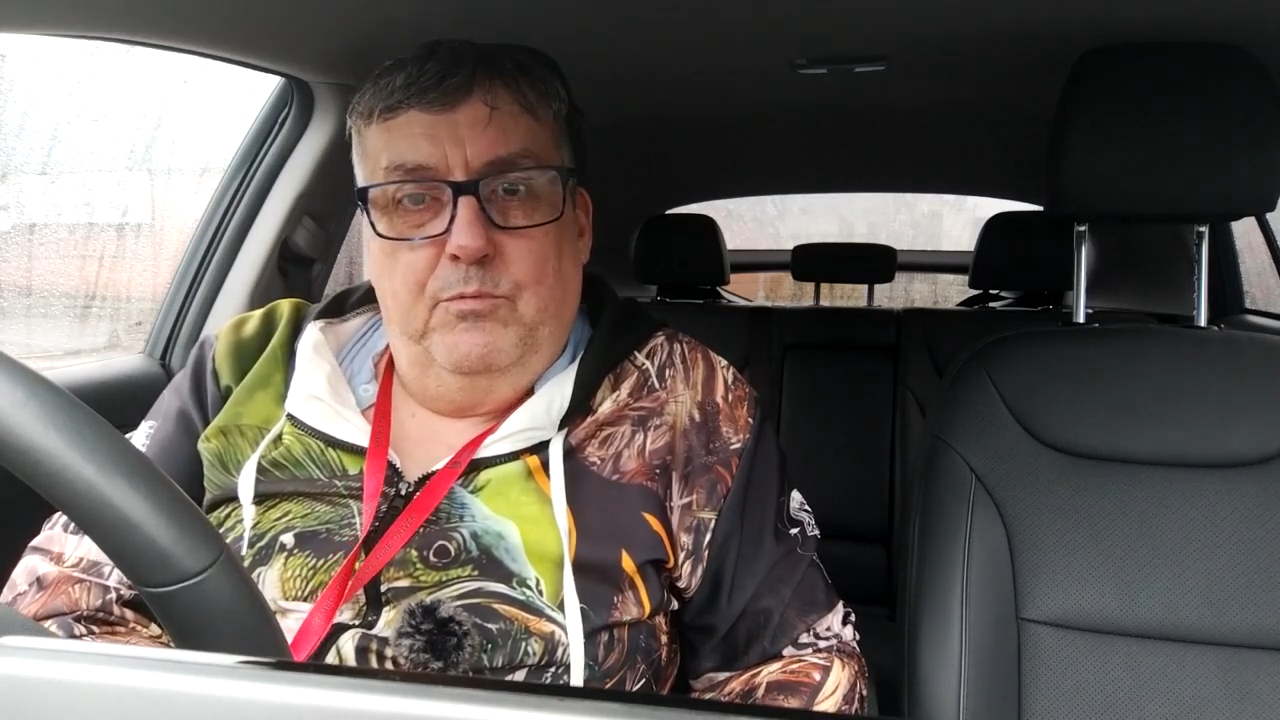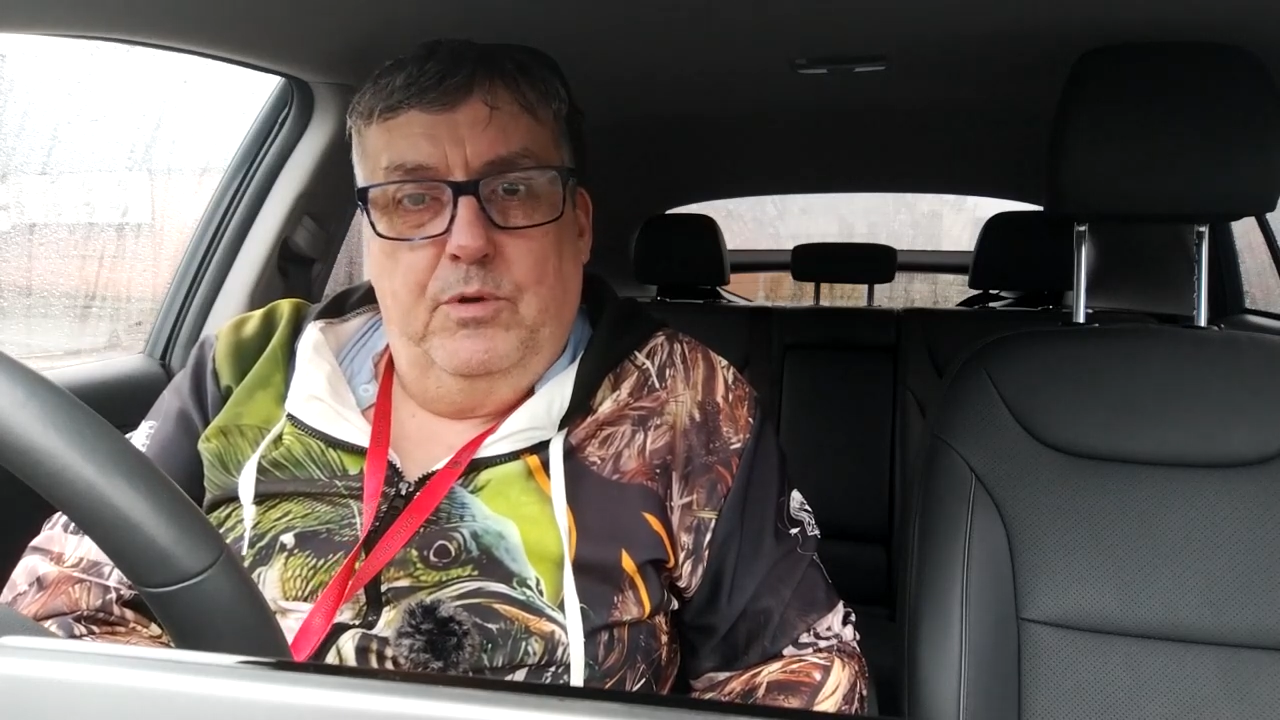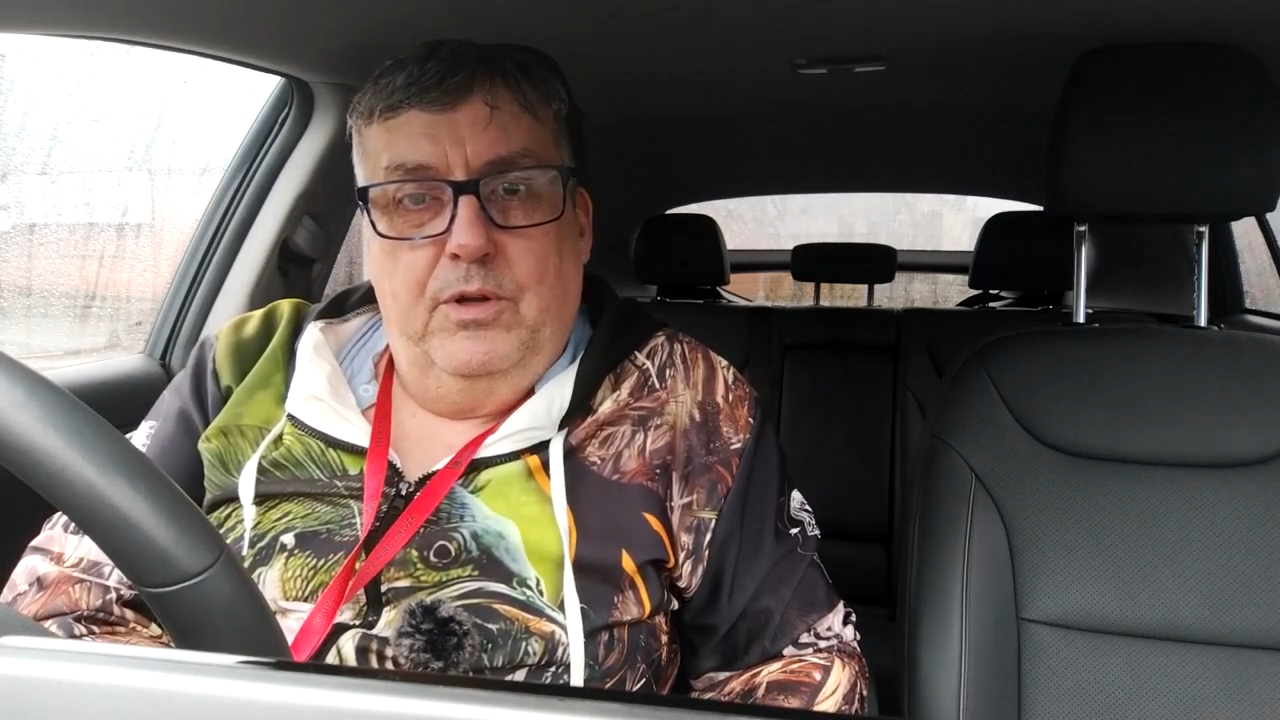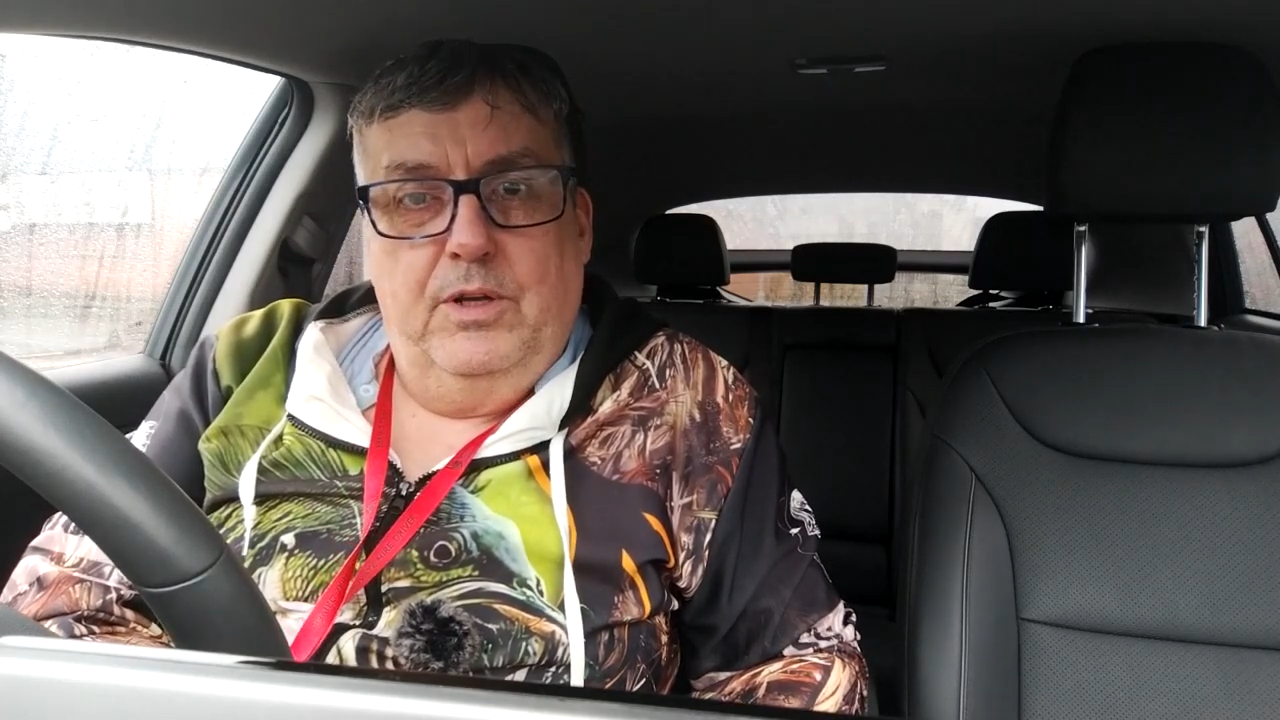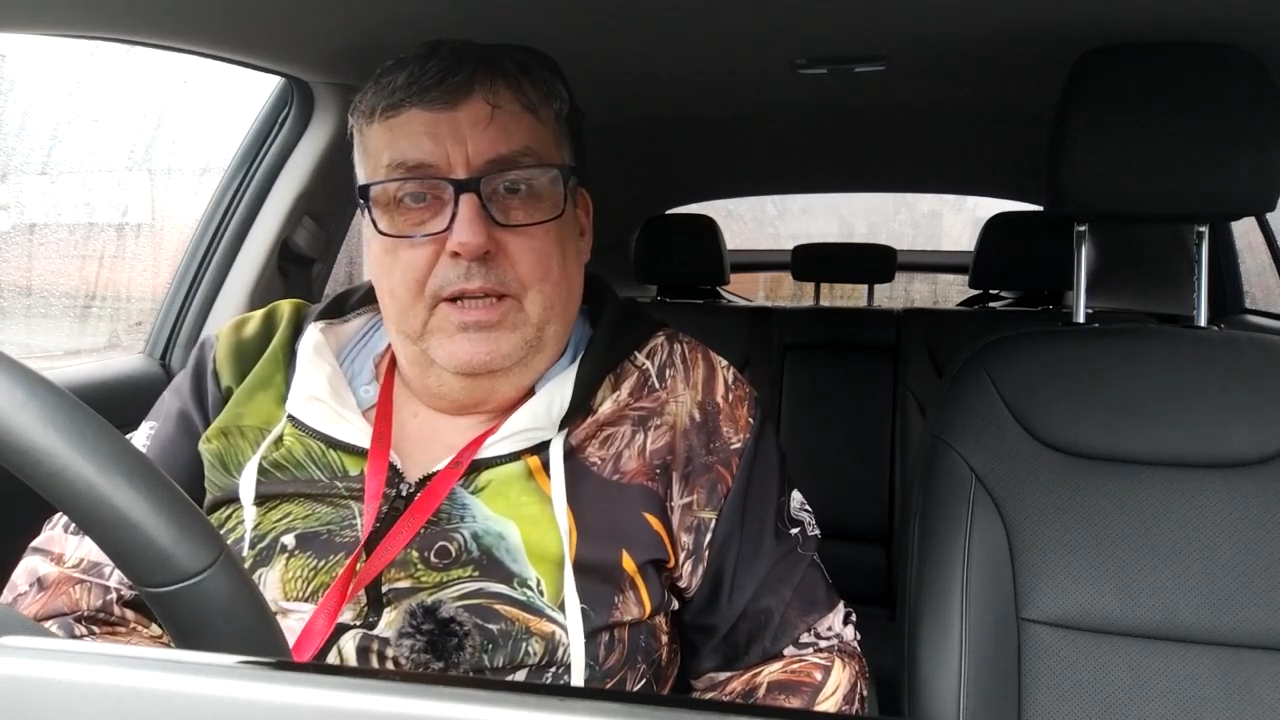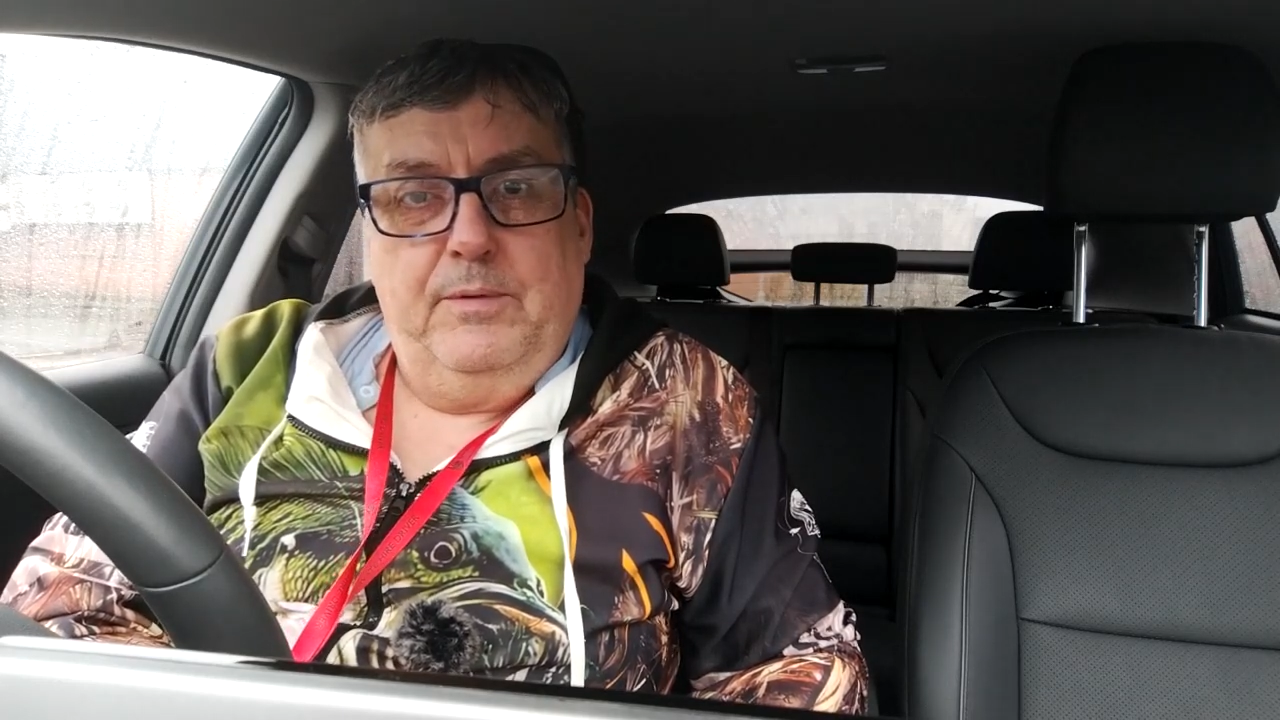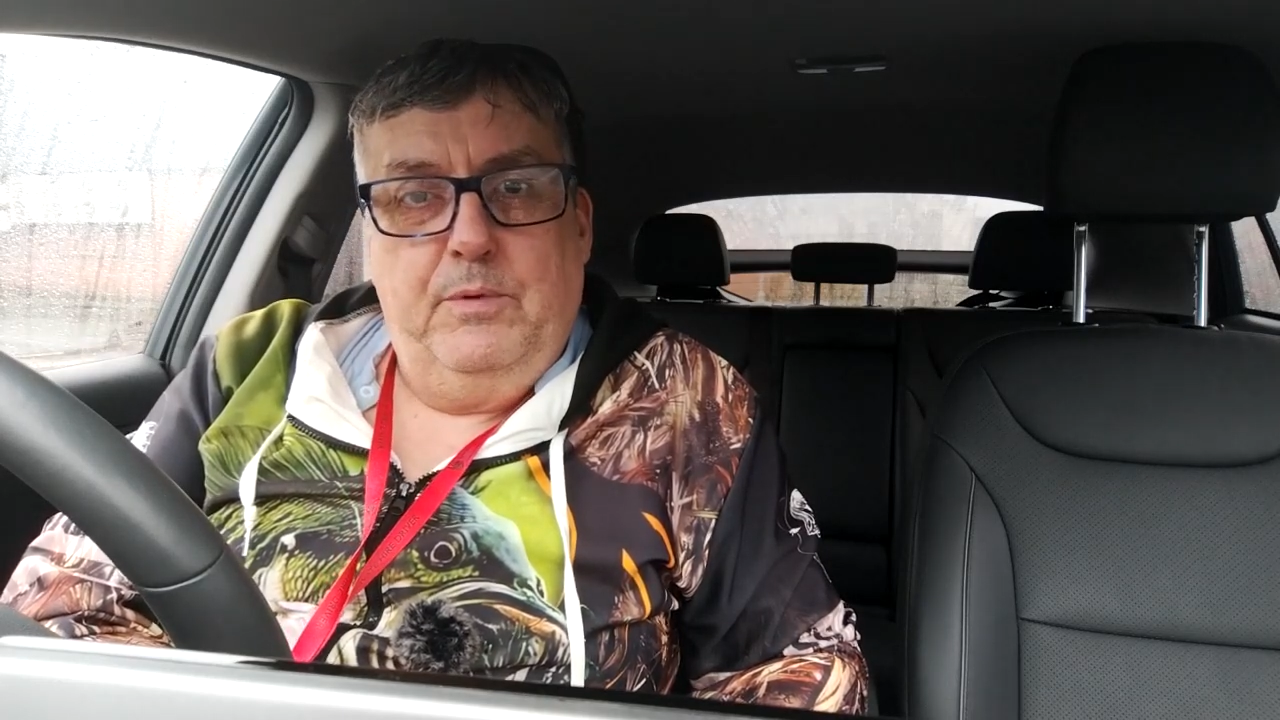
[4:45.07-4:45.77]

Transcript: of work,